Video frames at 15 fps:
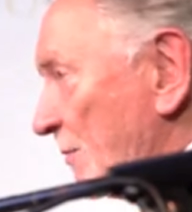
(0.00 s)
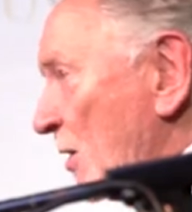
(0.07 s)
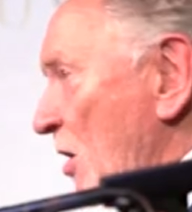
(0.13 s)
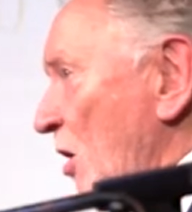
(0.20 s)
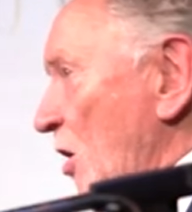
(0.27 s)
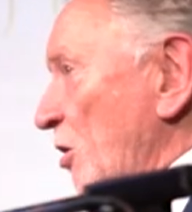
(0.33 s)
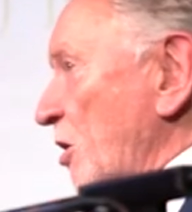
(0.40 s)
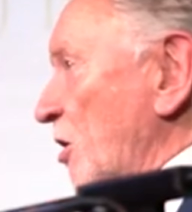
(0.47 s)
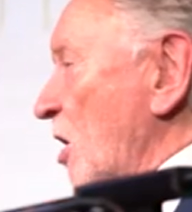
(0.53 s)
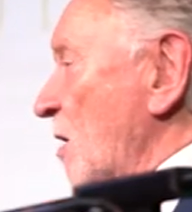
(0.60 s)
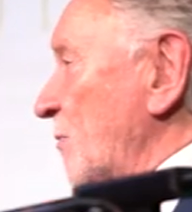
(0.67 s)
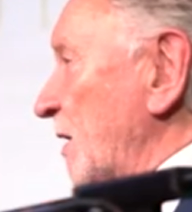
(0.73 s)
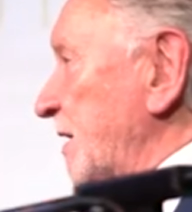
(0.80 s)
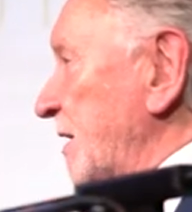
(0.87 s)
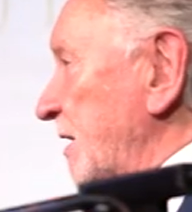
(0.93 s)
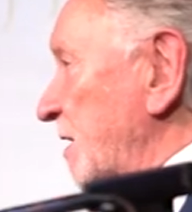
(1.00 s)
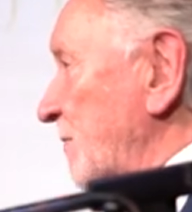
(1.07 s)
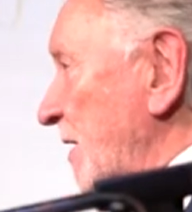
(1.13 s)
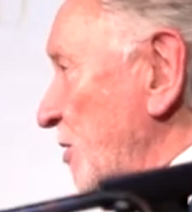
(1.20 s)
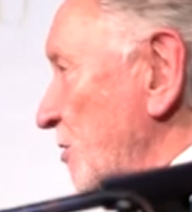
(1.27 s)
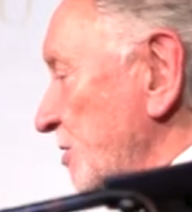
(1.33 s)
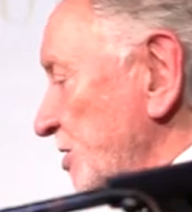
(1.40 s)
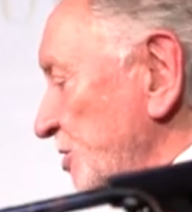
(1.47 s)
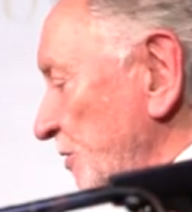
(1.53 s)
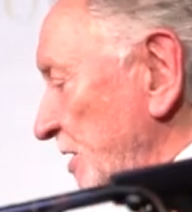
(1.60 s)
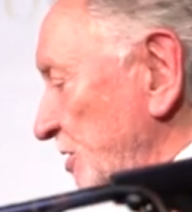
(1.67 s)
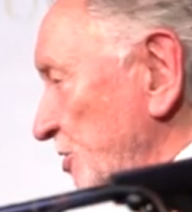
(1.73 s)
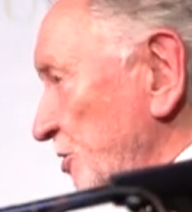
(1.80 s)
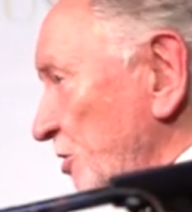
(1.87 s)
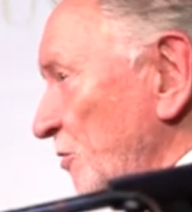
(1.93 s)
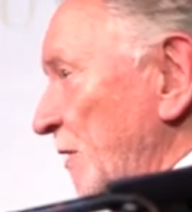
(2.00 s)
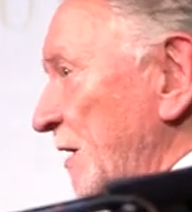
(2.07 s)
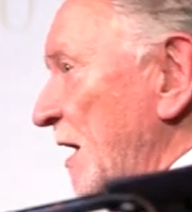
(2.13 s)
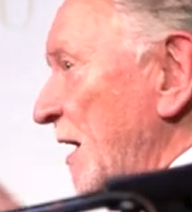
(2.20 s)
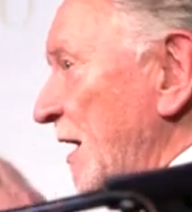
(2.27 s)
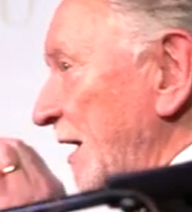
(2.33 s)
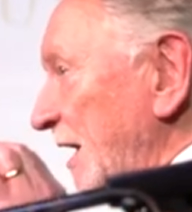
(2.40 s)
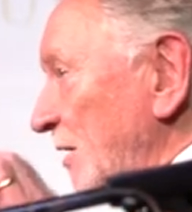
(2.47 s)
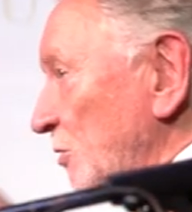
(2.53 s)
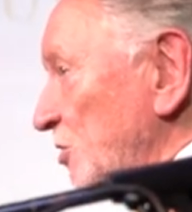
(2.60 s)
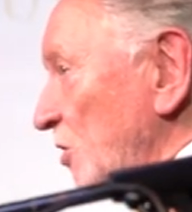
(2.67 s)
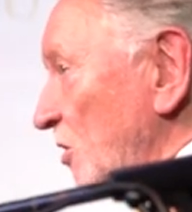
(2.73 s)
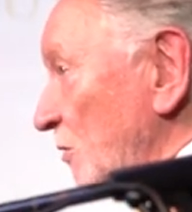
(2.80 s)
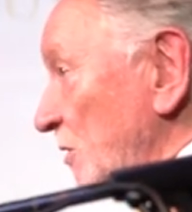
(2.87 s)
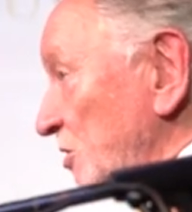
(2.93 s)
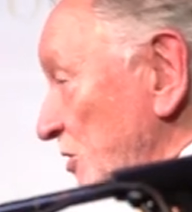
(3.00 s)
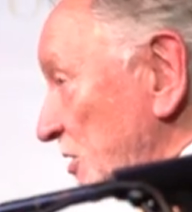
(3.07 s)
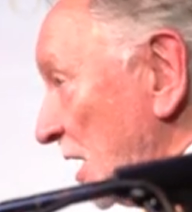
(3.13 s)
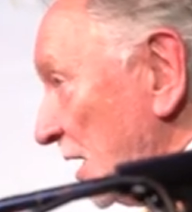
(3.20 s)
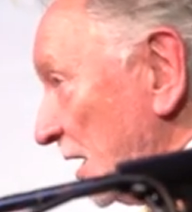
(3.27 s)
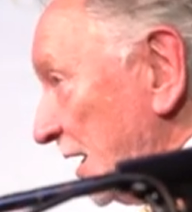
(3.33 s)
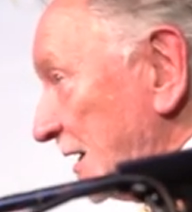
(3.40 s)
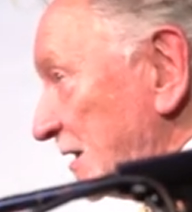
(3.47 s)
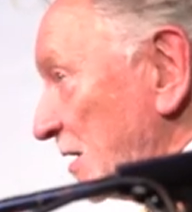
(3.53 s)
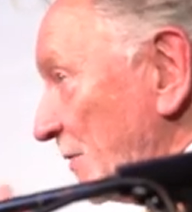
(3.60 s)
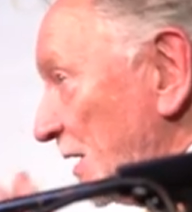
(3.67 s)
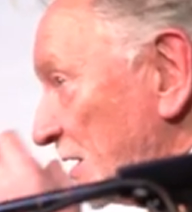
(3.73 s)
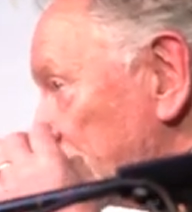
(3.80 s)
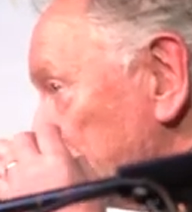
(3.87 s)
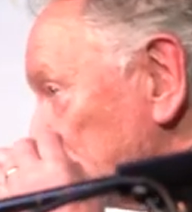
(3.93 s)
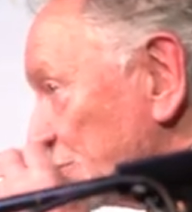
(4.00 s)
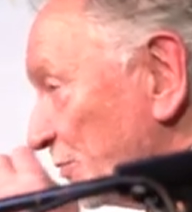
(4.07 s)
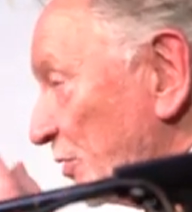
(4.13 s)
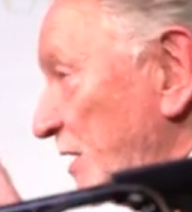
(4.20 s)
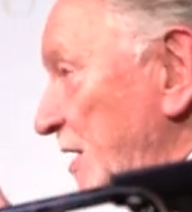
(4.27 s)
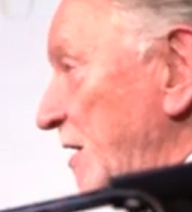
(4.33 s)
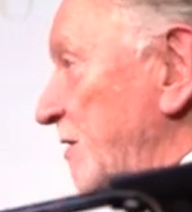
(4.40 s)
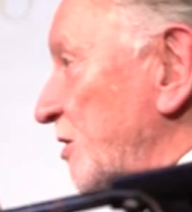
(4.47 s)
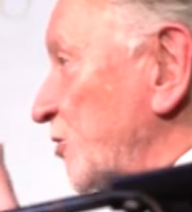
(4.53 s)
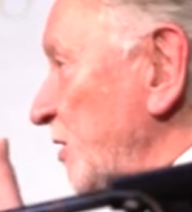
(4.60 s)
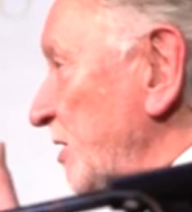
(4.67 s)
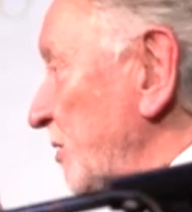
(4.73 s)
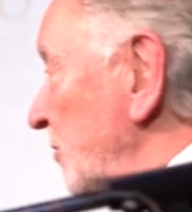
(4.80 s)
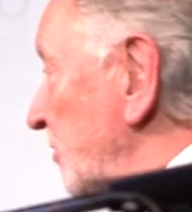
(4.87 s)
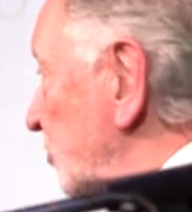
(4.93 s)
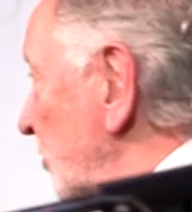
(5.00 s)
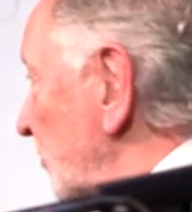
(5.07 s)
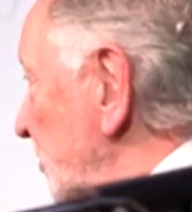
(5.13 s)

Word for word: am or how complicated my orchestrations could be. It was always just let the melodies breathe and treat them with some